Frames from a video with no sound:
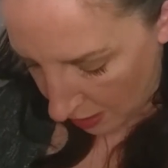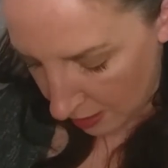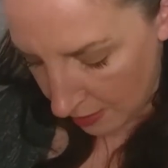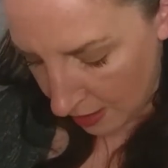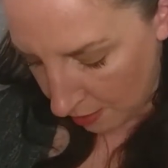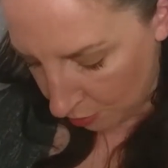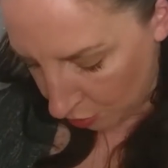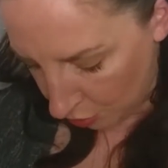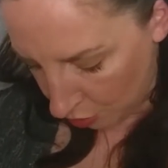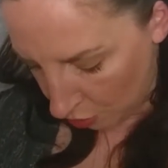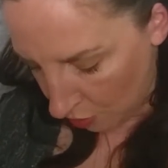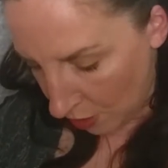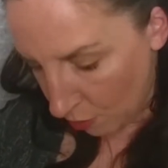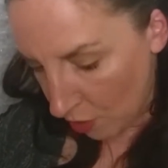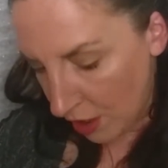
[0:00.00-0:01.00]
and that
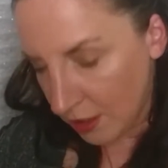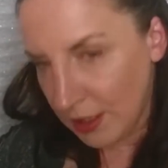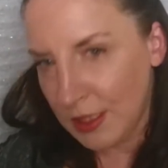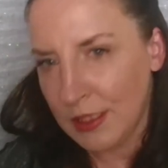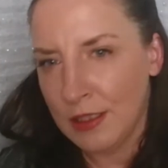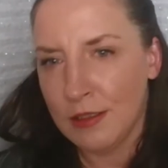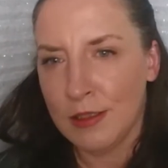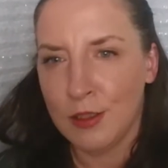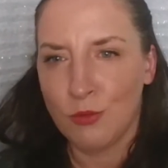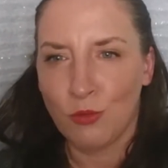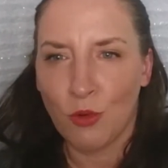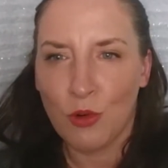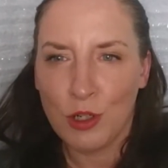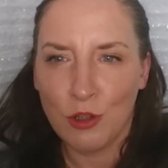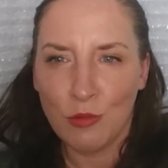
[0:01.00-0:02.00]
blue. I want to see this
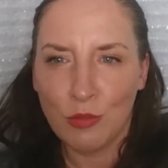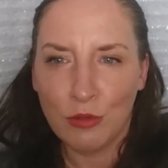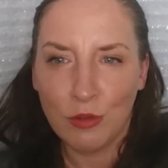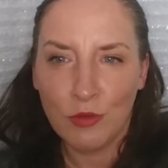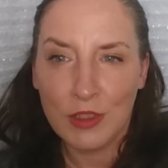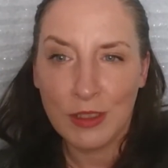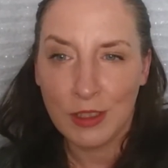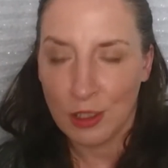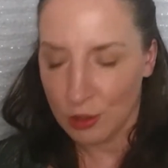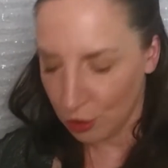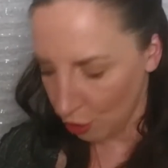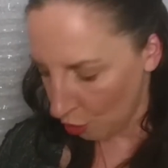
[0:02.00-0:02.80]
royal blue that's on the